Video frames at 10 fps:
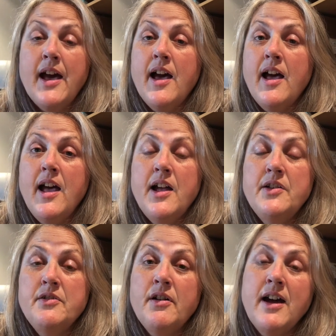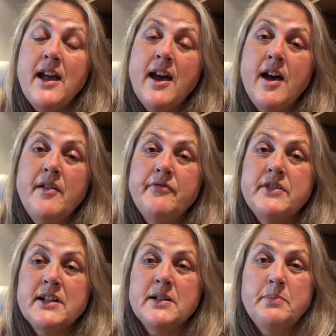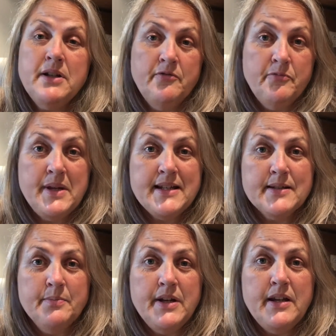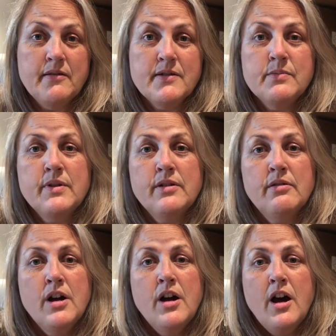And I have done a bit of mixed media as well.